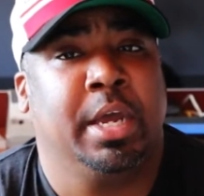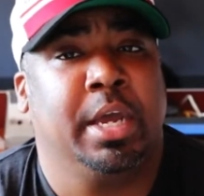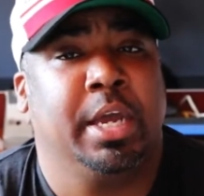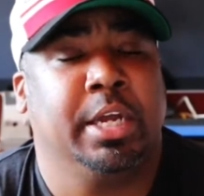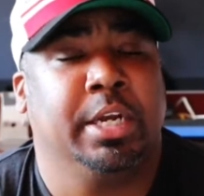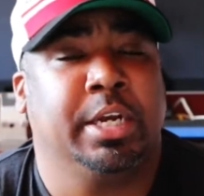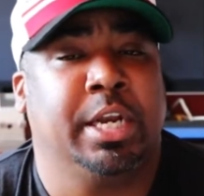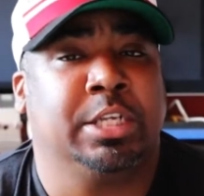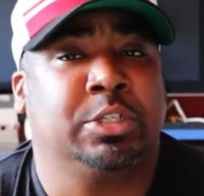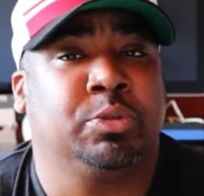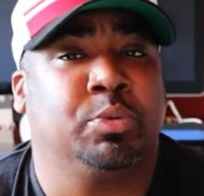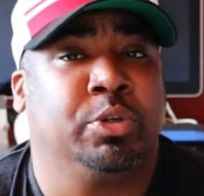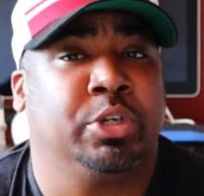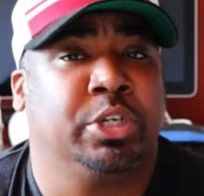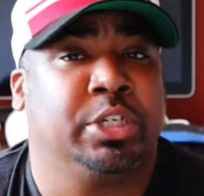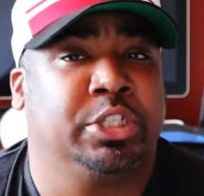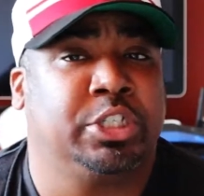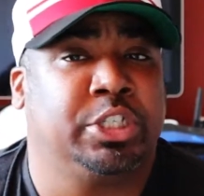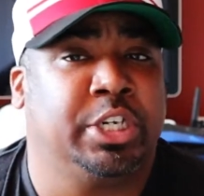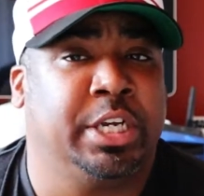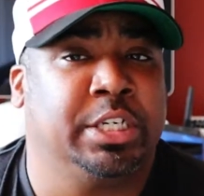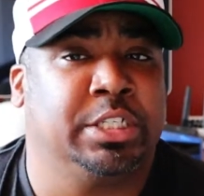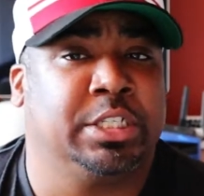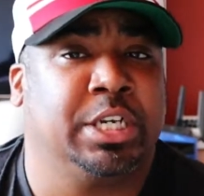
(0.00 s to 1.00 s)
and that's where you can
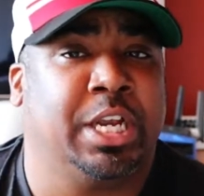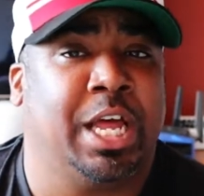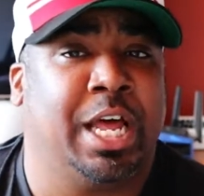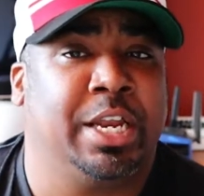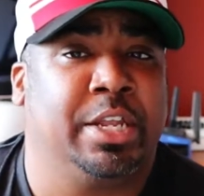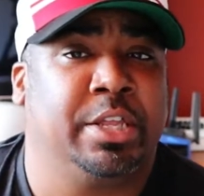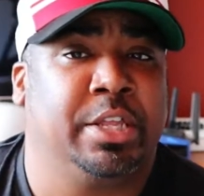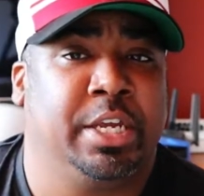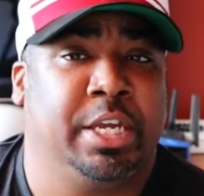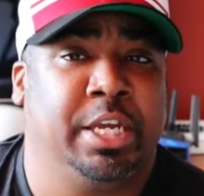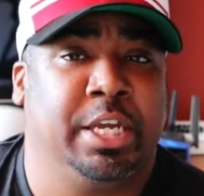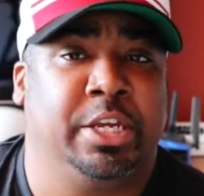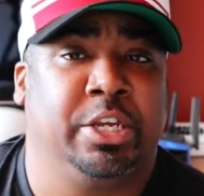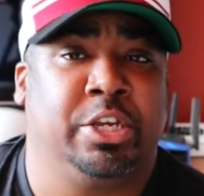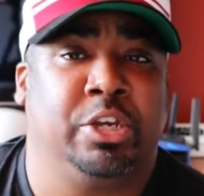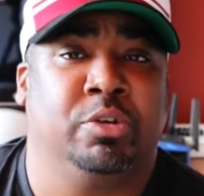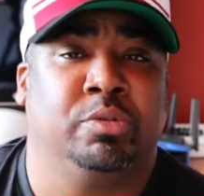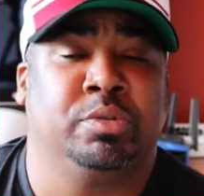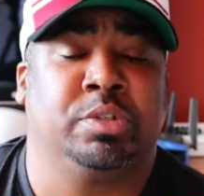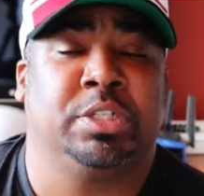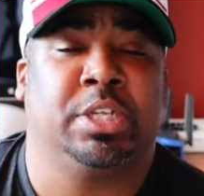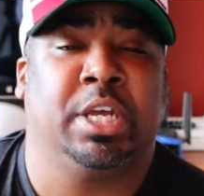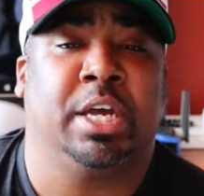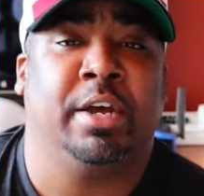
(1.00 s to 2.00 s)
change a lot of the
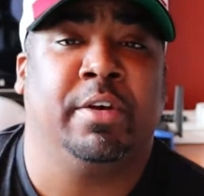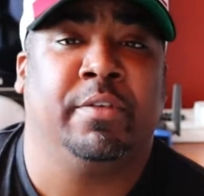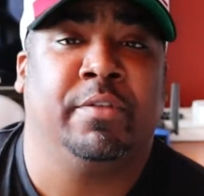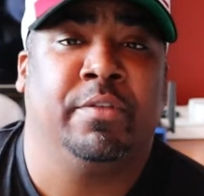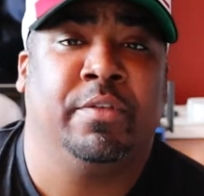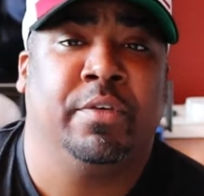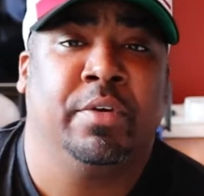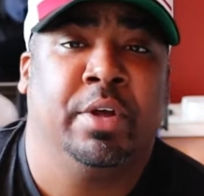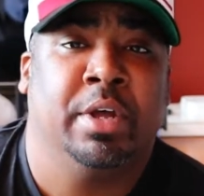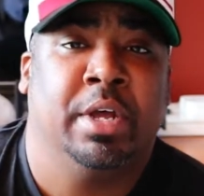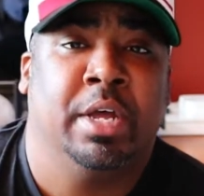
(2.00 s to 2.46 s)
EQ stuff.